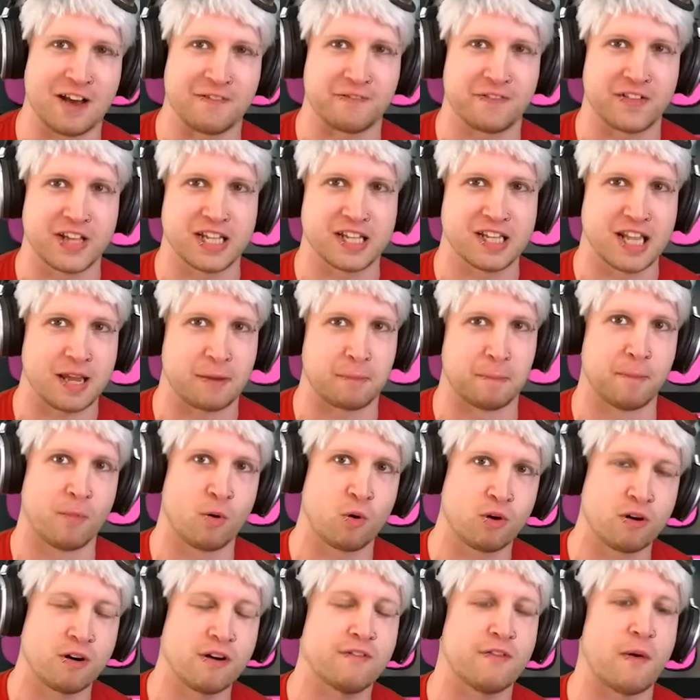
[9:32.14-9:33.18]
I feel like
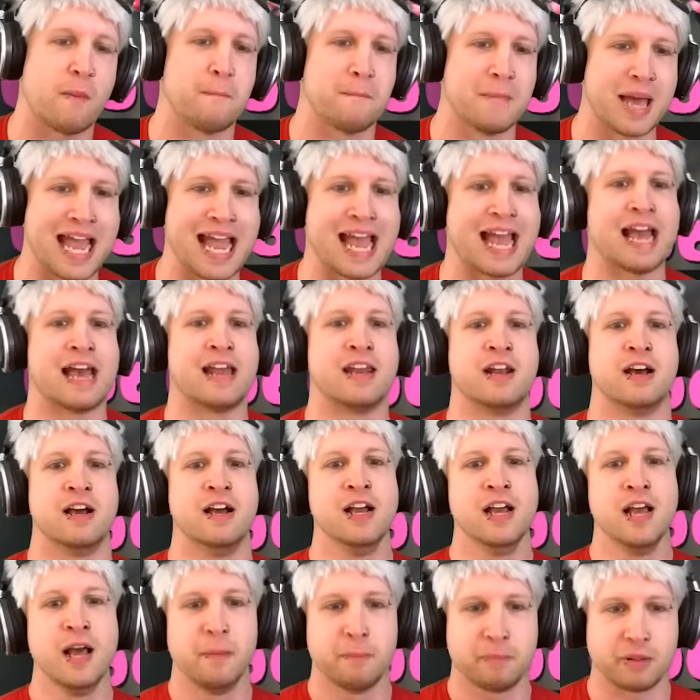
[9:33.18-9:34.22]
more of a man
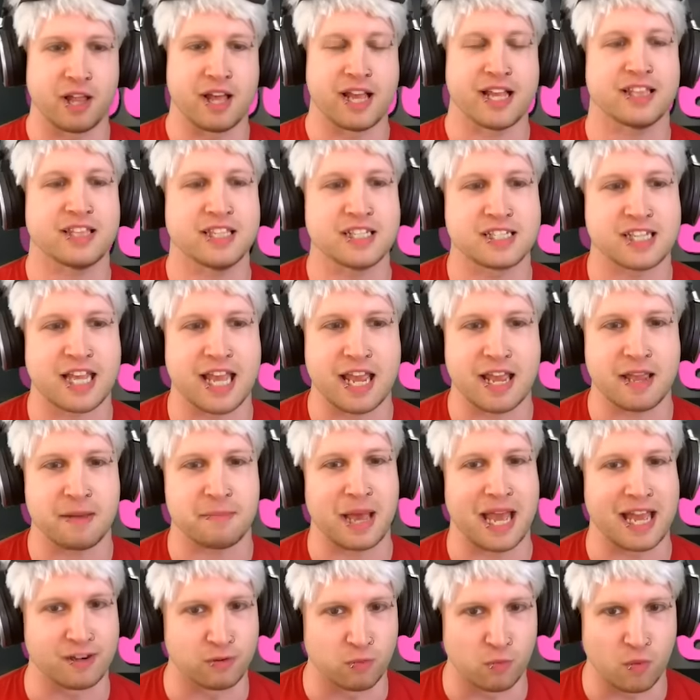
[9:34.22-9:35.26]
playing this
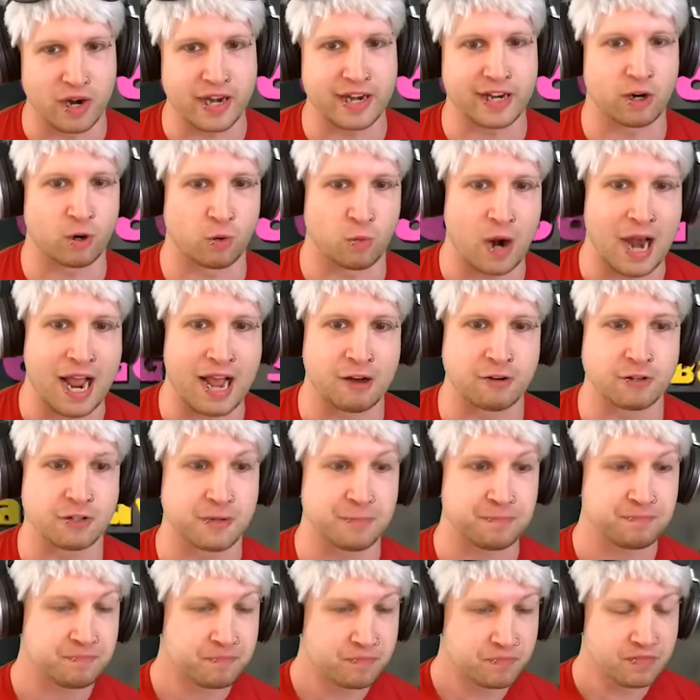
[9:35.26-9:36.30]
game and winning a round.
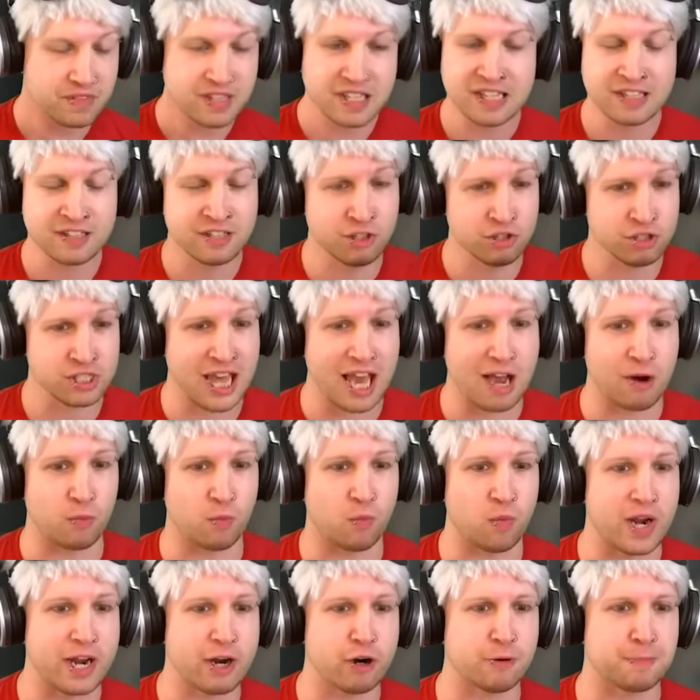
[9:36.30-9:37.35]
There's that
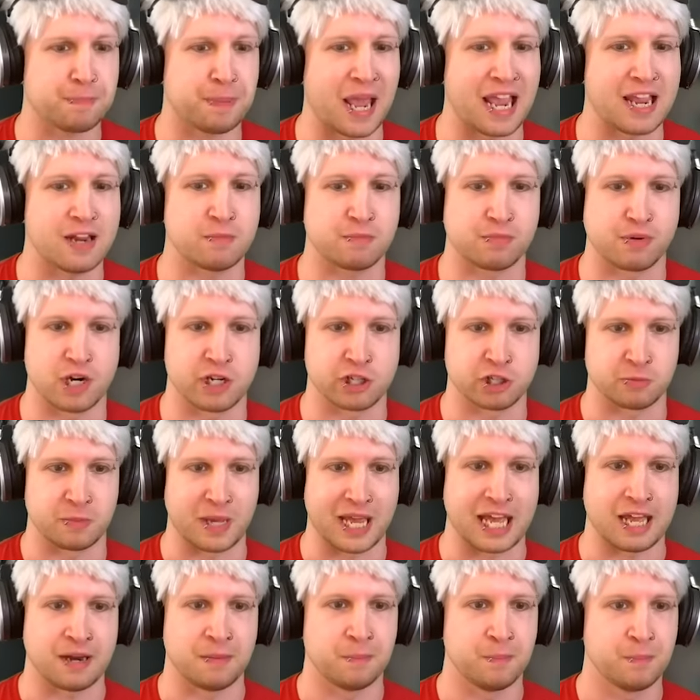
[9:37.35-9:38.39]
weird paintbrush,
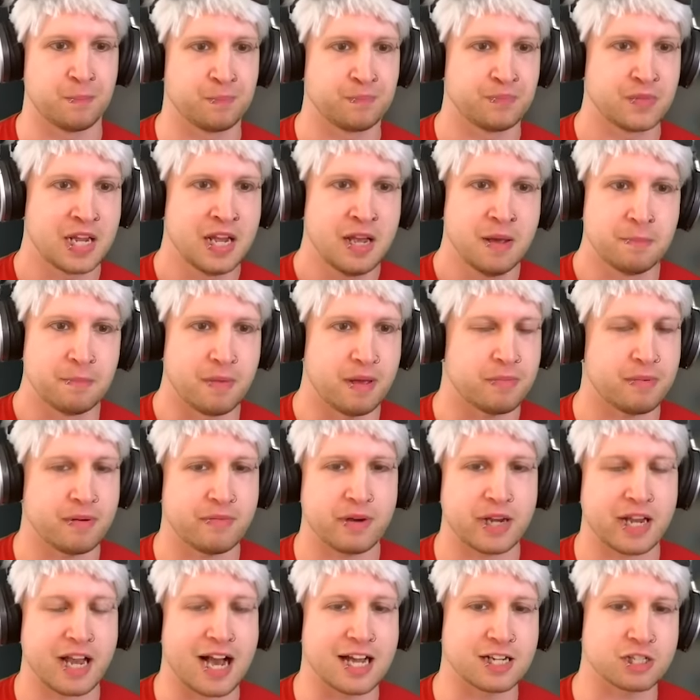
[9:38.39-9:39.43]
man. Maybe
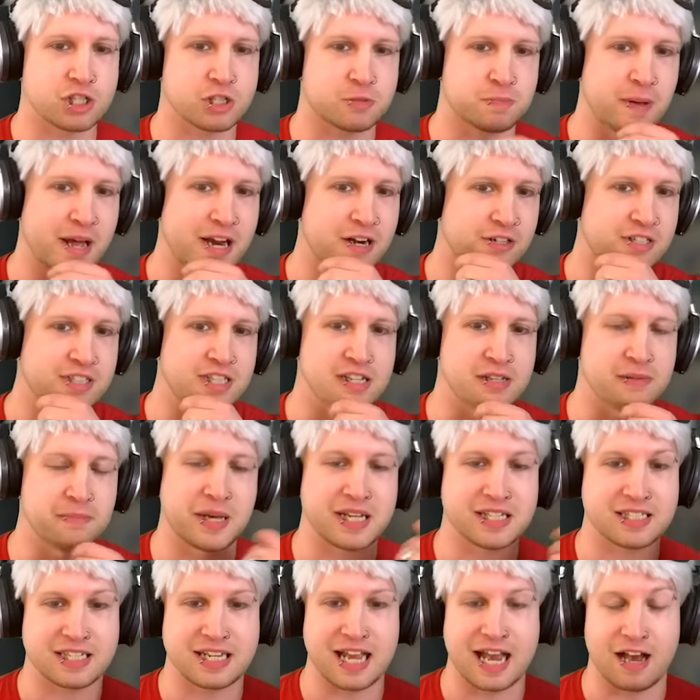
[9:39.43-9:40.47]
we got just better
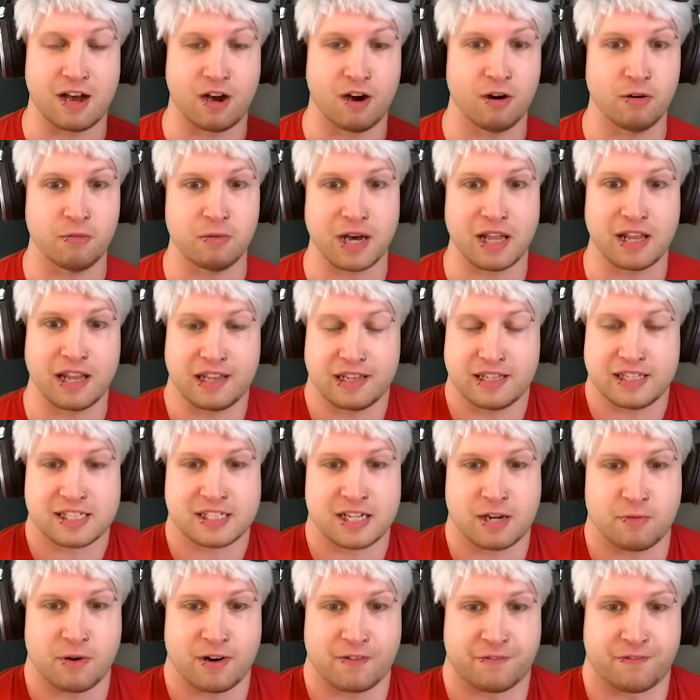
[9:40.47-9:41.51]
teammates. Yeah. Oh, well, at
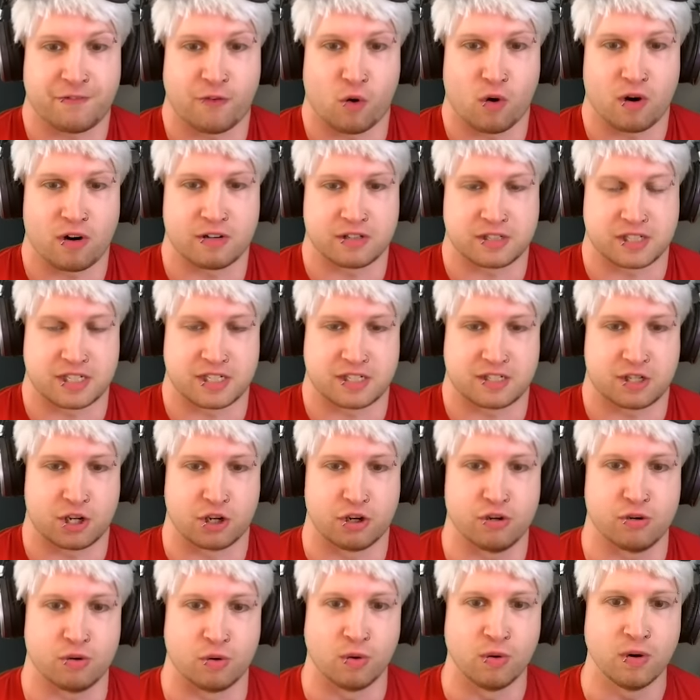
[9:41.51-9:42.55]
least I went 4 or
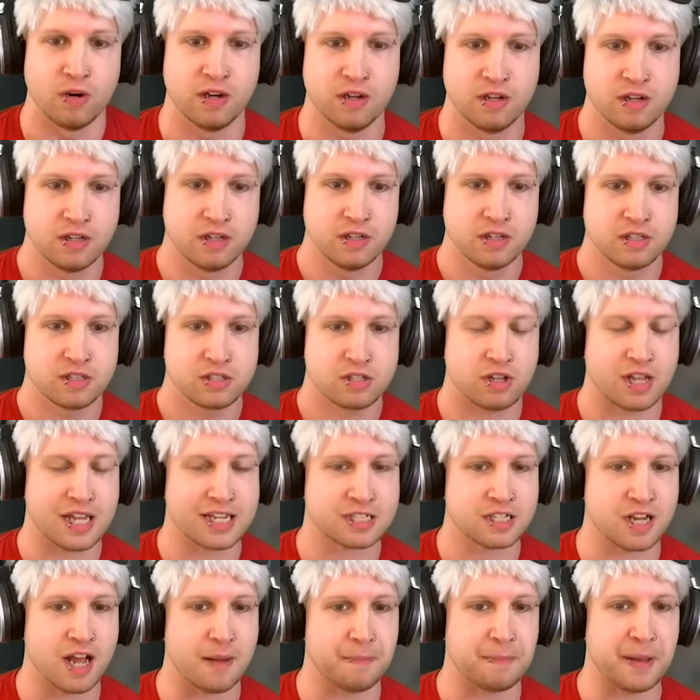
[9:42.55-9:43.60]
2. So
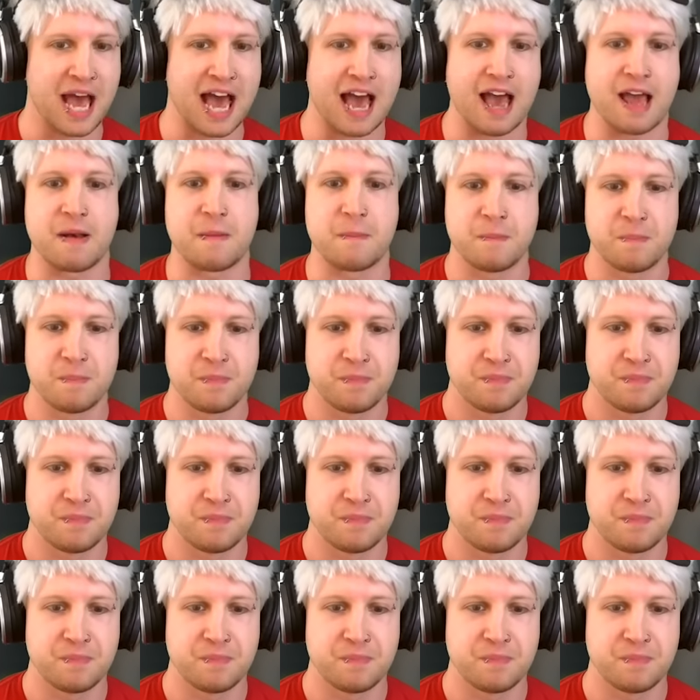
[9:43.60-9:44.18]
that's not bad.